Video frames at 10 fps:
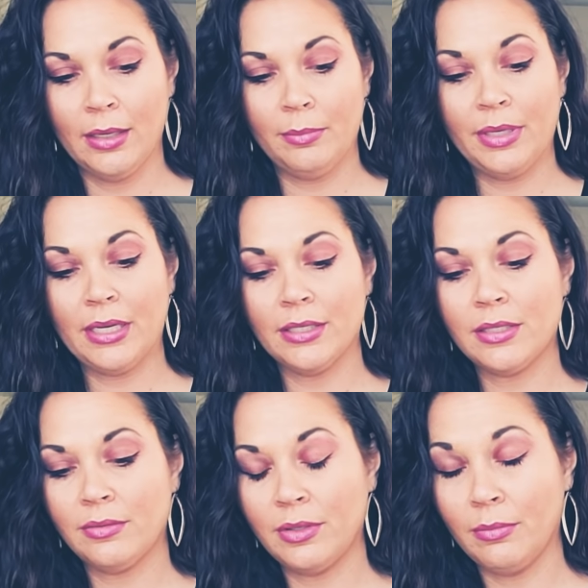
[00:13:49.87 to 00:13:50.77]

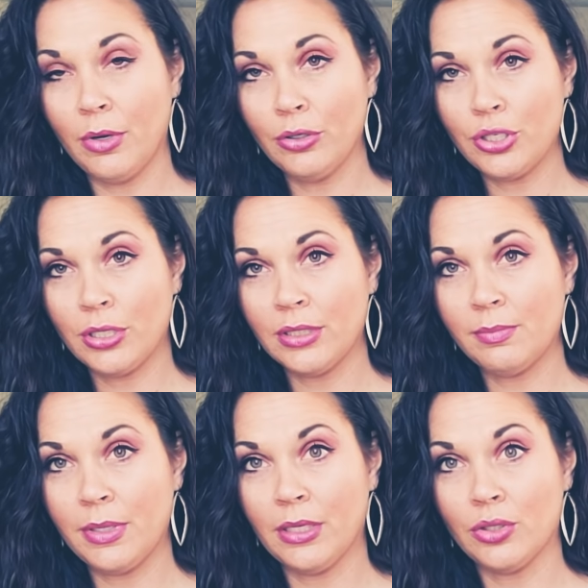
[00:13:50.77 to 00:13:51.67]
because of the emotions
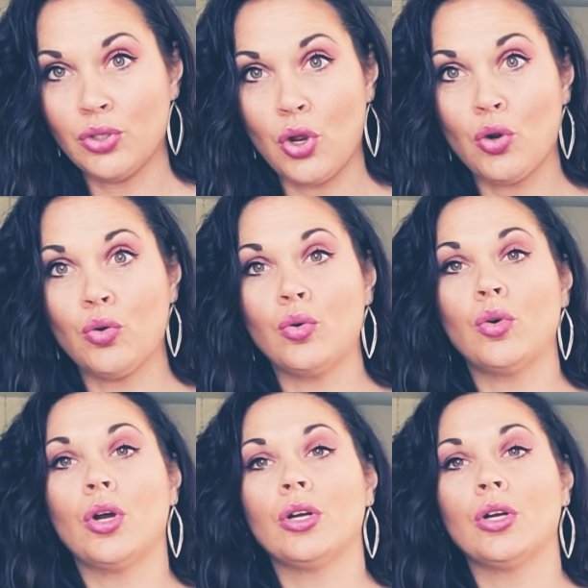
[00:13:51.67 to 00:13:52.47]
being so